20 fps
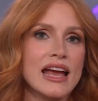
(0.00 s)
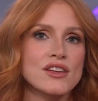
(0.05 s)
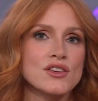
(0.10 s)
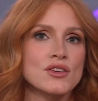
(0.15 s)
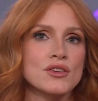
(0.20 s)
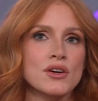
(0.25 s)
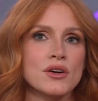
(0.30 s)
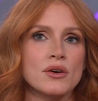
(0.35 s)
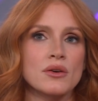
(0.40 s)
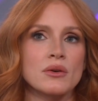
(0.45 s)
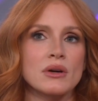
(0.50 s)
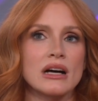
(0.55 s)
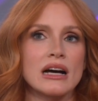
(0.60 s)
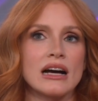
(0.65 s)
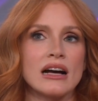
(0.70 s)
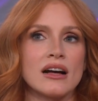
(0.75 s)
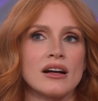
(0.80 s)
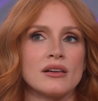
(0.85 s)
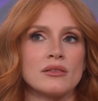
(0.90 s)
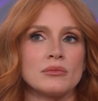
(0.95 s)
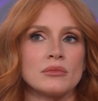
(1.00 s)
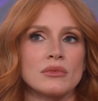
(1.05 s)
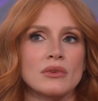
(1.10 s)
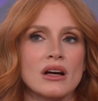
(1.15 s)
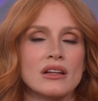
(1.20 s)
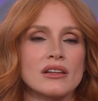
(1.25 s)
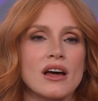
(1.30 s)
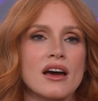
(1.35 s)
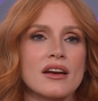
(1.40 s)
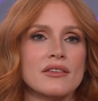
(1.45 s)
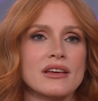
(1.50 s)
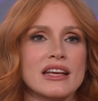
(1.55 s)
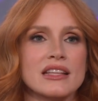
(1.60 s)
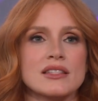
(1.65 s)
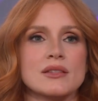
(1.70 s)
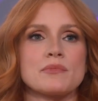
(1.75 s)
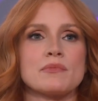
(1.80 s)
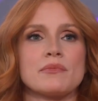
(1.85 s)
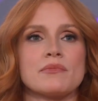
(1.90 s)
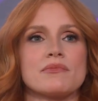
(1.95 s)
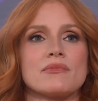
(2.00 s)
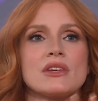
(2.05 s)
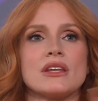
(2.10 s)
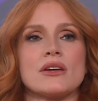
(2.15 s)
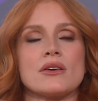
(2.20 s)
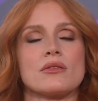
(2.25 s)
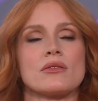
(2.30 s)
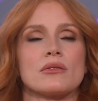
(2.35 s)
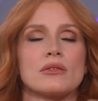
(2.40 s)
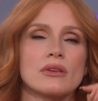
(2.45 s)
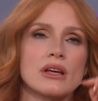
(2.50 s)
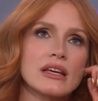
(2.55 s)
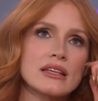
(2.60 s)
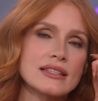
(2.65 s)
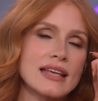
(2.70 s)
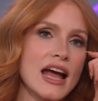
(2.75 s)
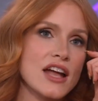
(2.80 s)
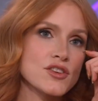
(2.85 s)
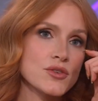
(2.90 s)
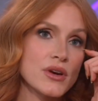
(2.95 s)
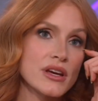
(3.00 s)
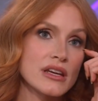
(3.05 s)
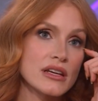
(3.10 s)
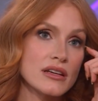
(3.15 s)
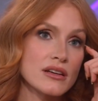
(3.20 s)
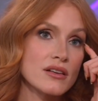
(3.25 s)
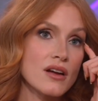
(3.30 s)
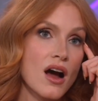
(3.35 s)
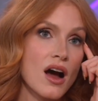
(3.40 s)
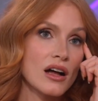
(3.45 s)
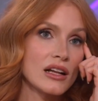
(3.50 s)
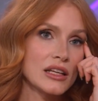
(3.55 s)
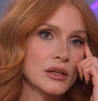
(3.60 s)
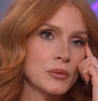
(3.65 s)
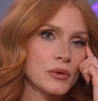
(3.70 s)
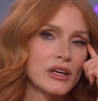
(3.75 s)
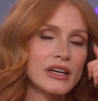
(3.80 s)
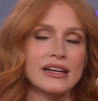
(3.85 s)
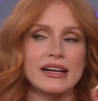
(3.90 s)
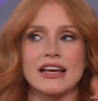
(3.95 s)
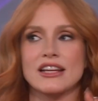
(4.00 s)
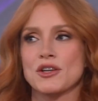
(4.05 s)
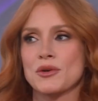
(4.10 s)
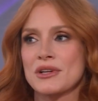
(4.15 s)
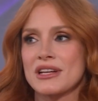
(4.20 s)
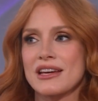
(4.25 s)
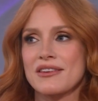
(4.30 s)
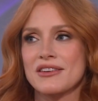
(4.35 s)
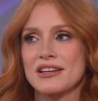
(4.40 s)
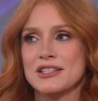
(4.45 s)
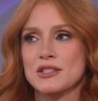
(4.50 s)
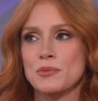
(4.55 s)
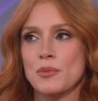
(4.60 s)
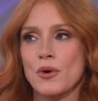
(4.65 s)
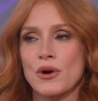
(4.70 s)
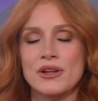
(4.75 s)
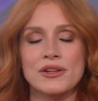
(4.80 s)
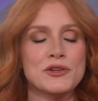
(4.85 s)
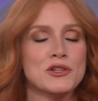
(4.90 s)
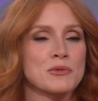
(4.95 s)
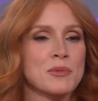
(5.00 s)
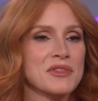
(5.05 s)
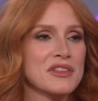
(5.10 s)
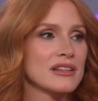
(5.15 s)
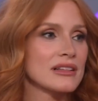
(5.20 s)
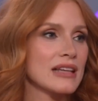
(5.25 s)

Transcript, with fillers: And you know, um, a lot of gets, you know, exaggerated in Hollywood, and I don't want to give any spoilers, but